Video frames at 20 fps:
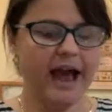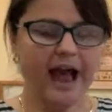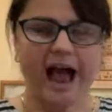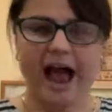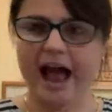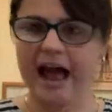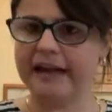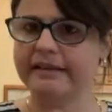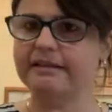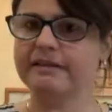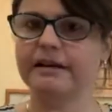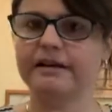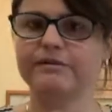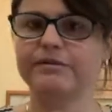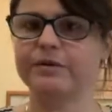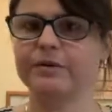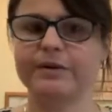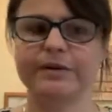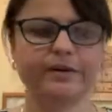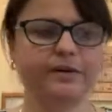I love
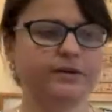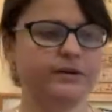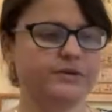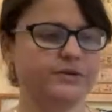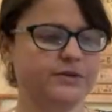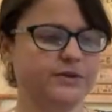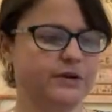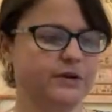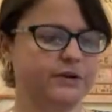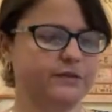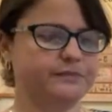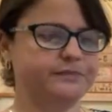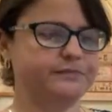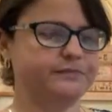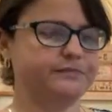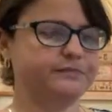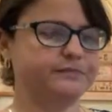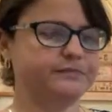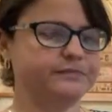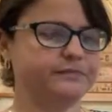doing those. So
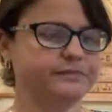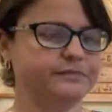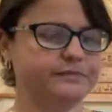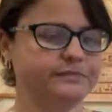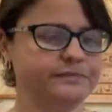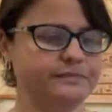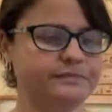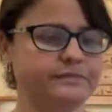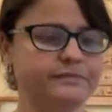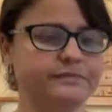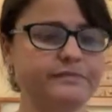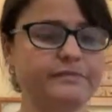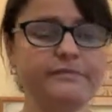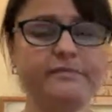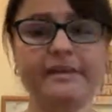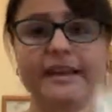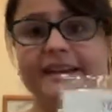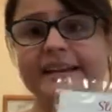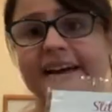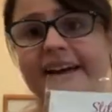
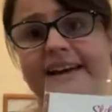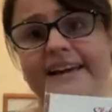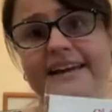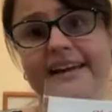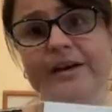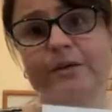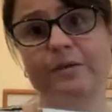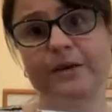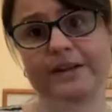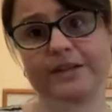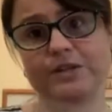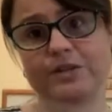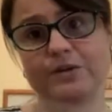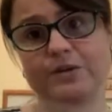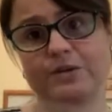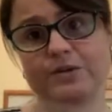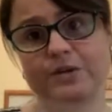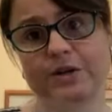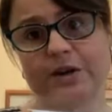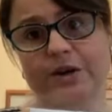yeah, I can't wait to
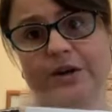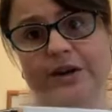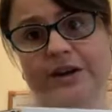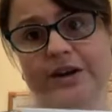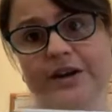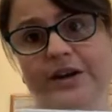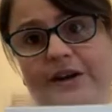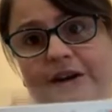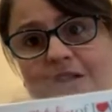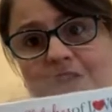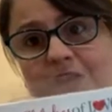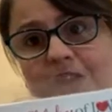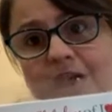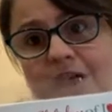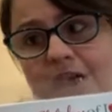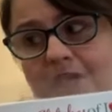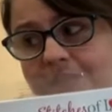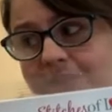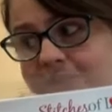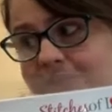start
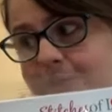on the